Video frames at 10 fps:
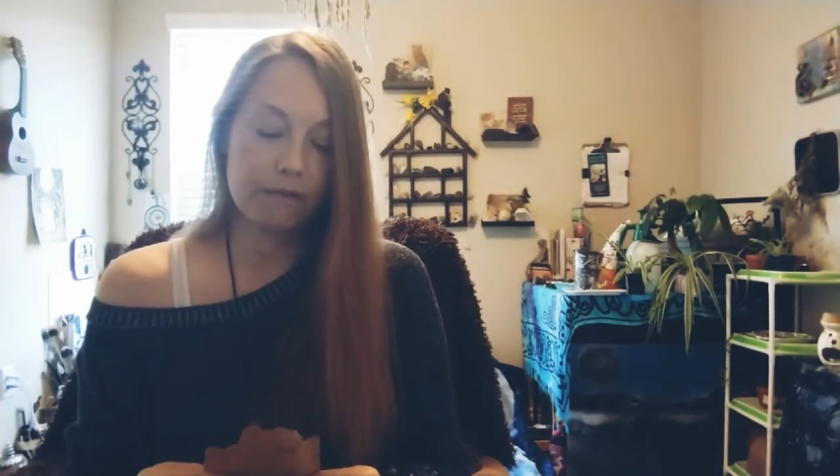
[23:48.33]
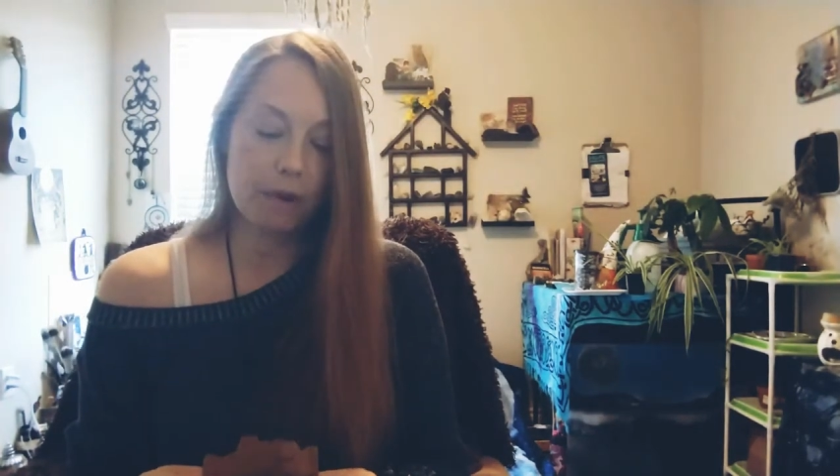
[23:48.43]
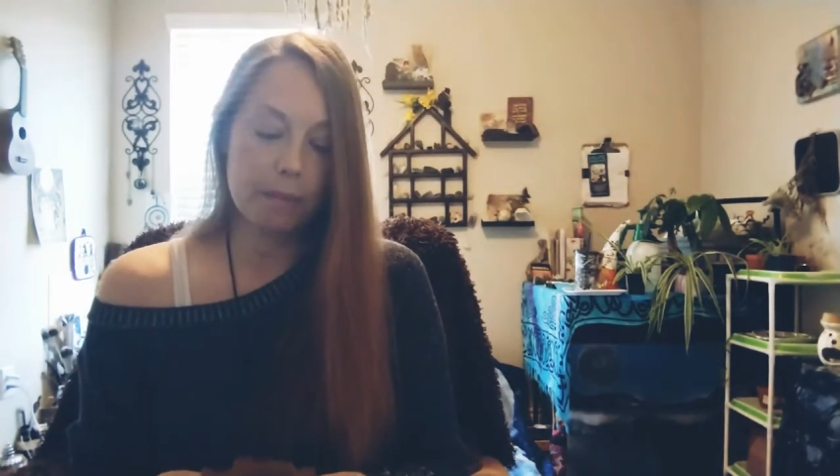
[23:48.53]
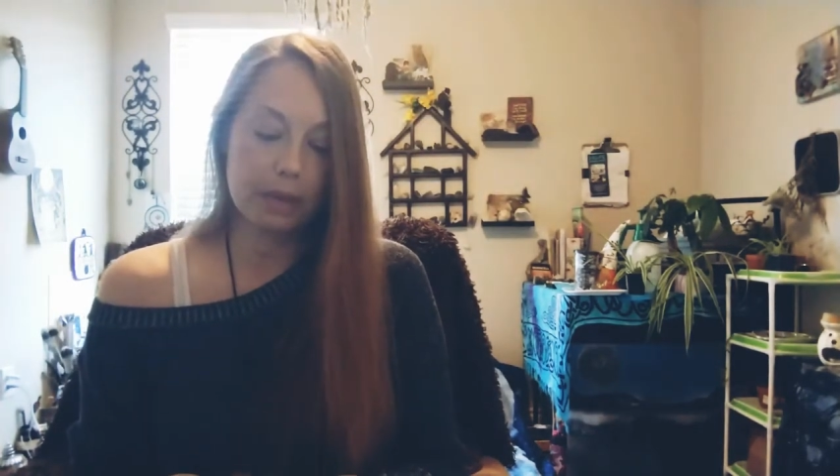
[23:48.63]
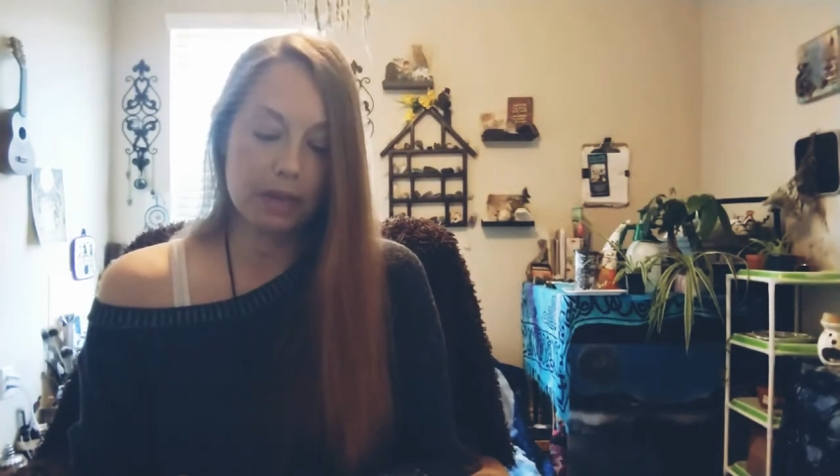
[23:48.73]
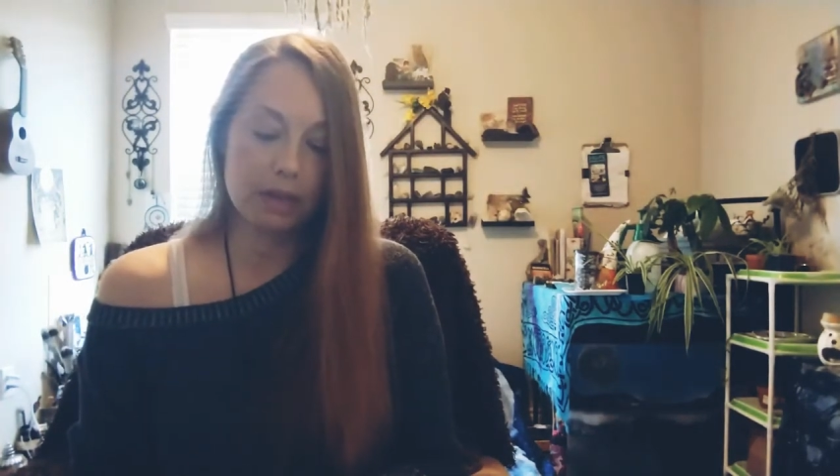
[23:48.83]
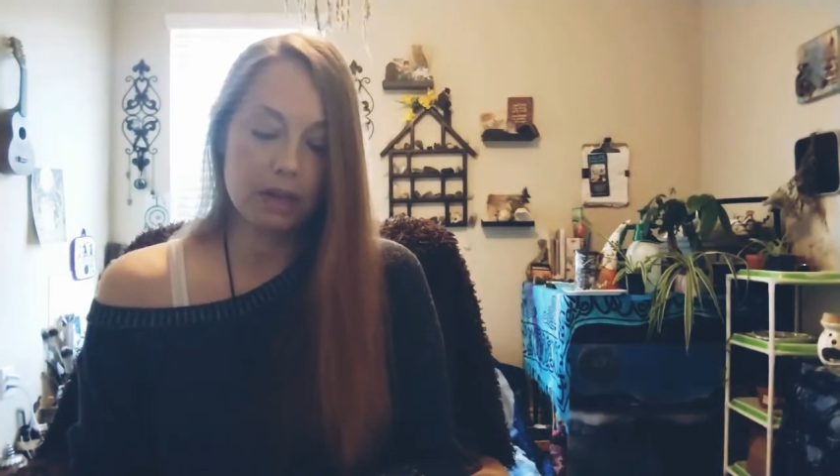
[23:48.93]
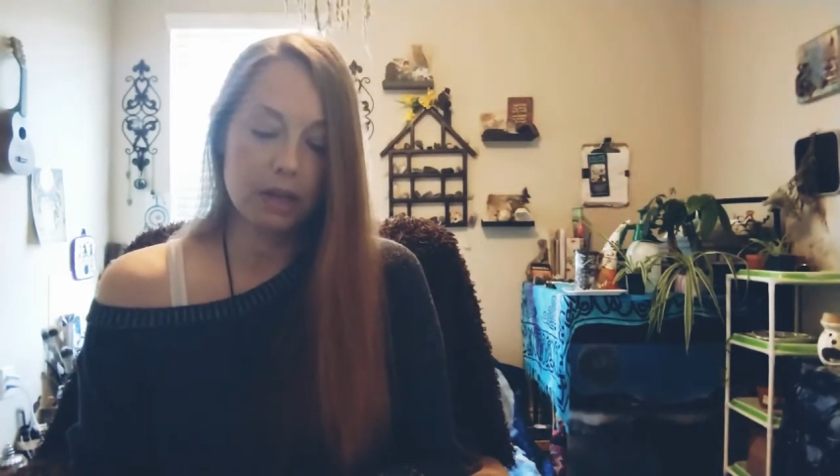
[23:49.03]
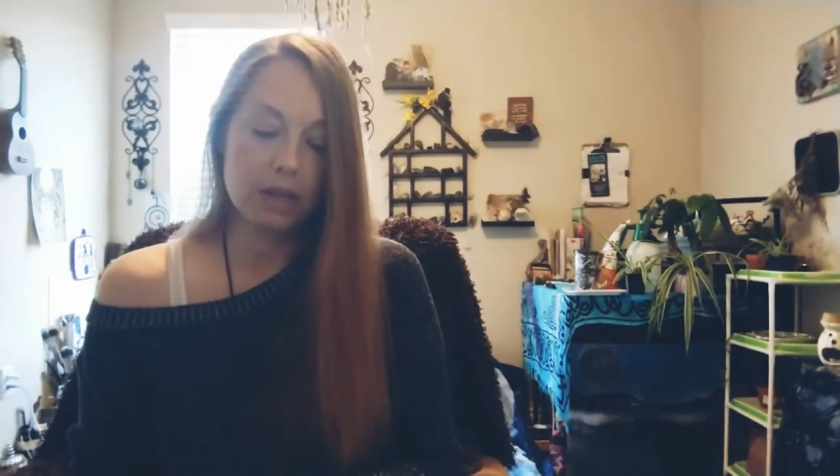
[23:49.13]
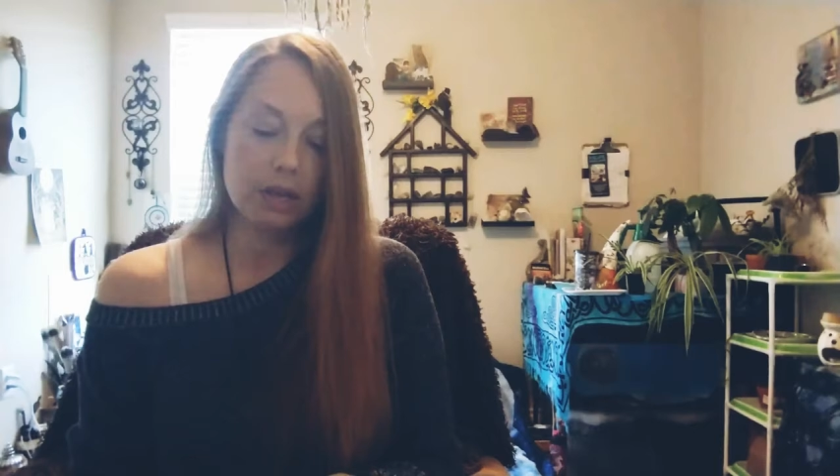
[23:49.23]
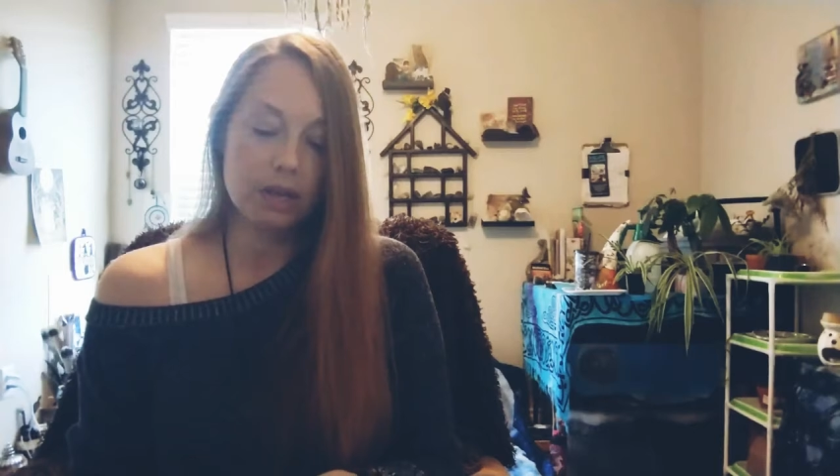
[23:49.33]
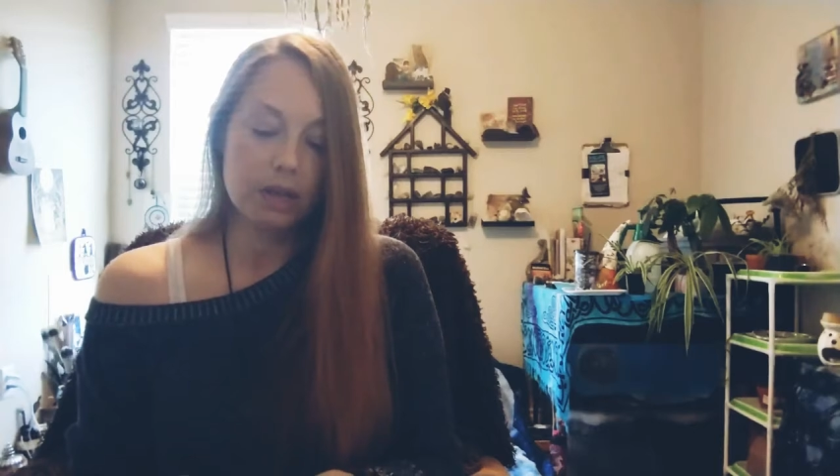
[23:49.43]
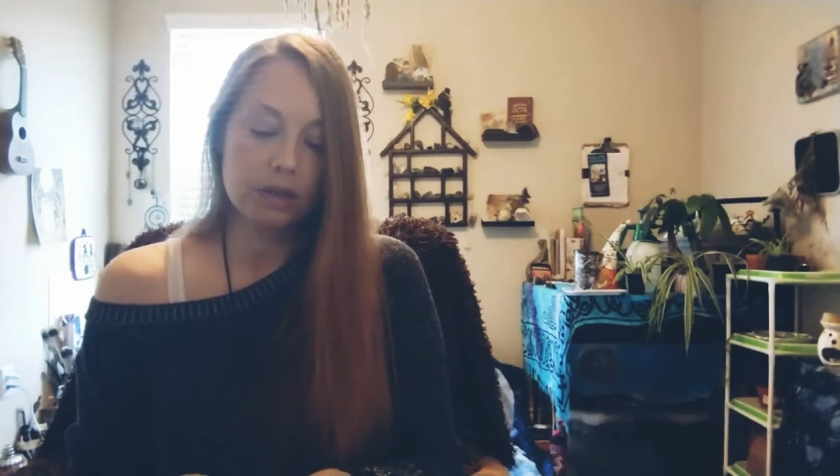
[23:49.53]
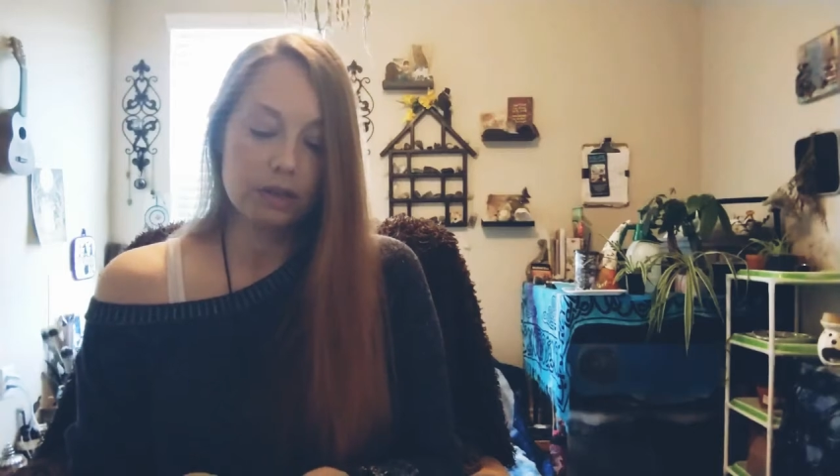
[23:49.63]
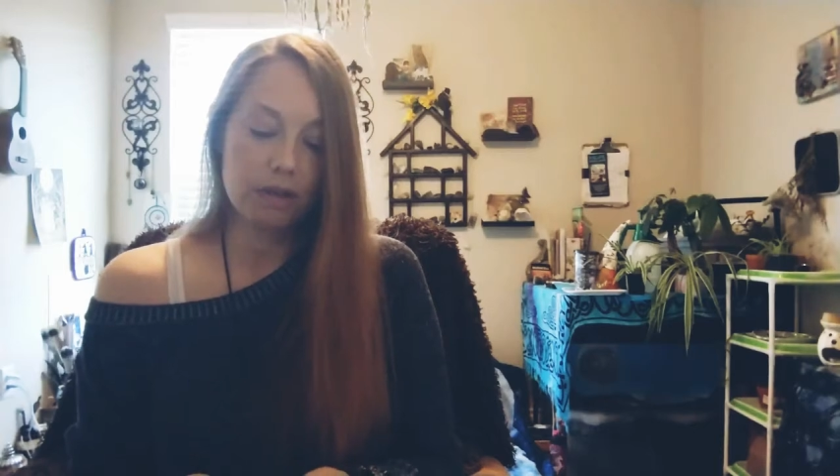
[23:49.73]
from me.
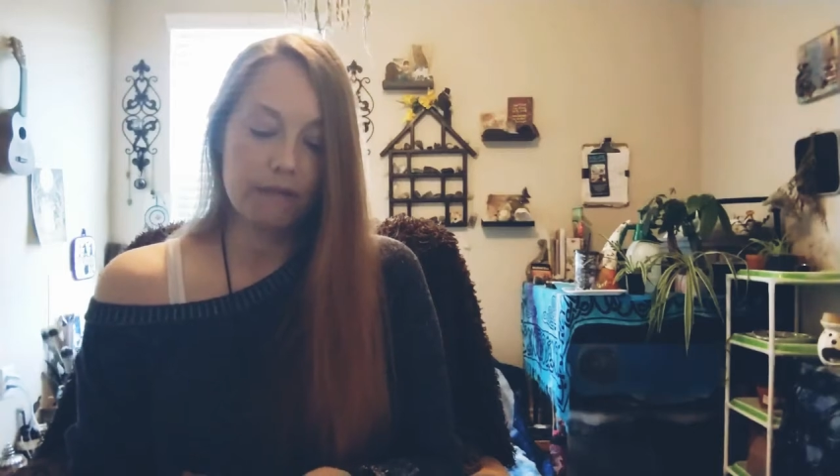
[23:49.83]
So